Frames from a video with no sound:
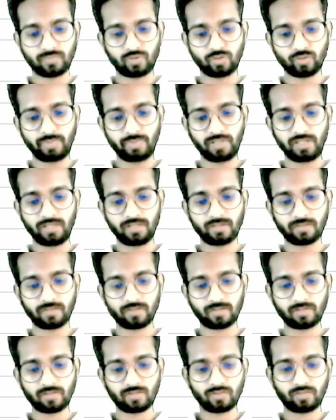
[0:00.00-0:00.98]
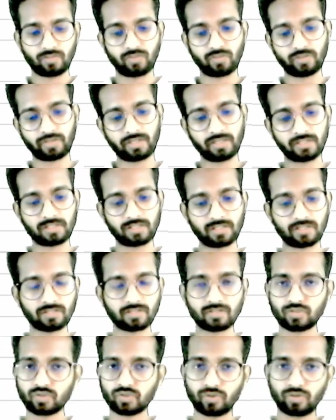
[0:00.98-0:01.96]
To B. Okay,
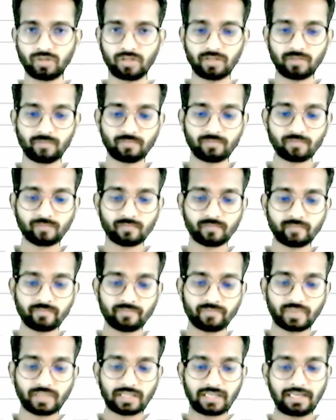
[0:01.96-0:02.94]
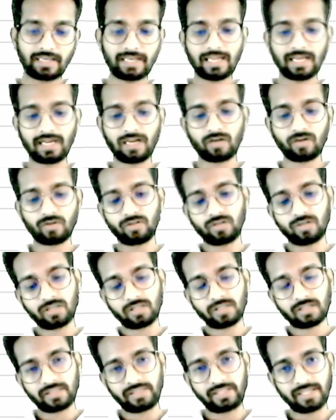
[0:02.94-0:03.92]
sir, sold. Now
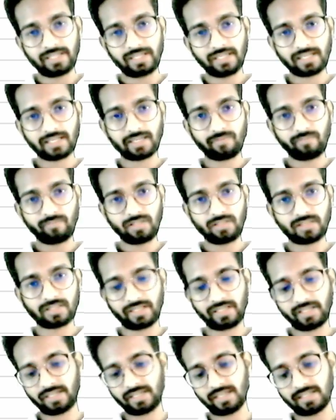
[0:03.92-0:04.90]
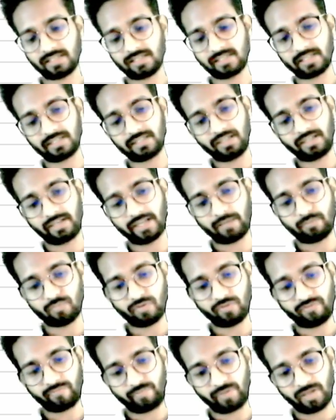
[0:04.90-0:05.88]
there can be three cases at the
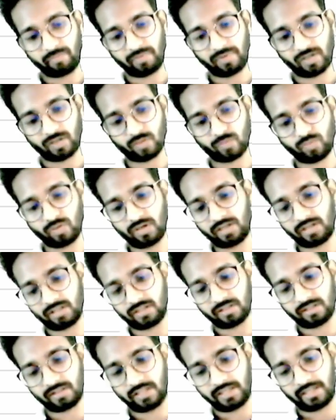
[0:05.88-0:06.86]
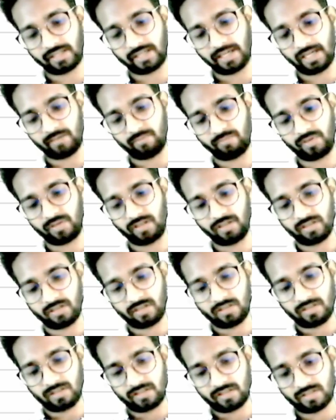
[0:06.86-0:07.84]
time of payment. What that can be?
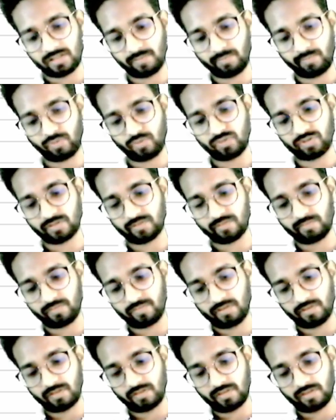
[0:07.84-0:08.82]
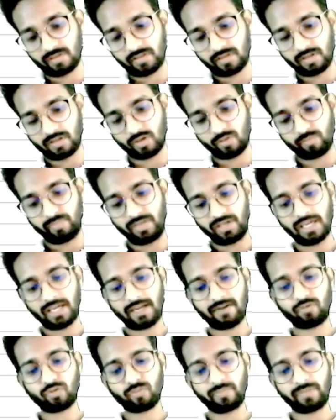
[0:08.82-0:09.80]
Suppose now B
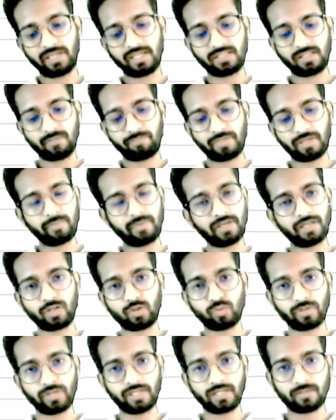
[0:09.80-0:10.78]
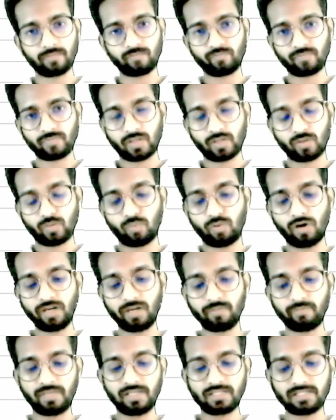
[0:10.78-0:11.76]
have to make the payment to A.
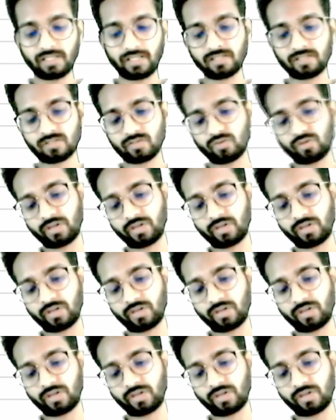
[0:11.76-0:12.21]
What B says?